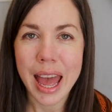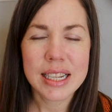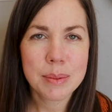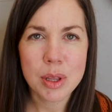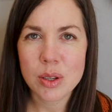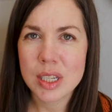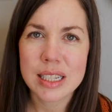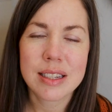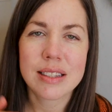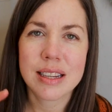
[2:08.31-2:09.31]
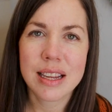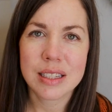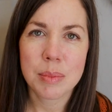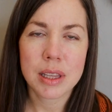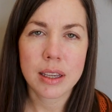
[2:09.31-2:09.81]
And some of those things
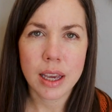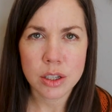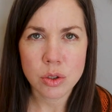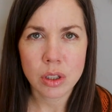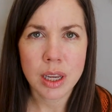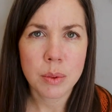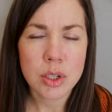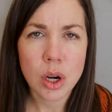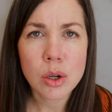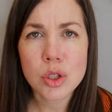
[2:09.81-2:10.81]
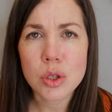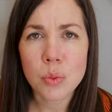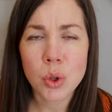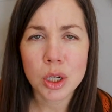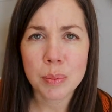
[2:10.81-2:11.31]
tend to be like extra language arts
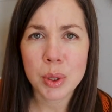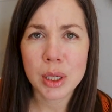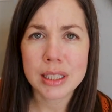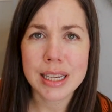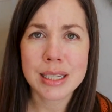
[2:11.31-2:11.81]
workbooks,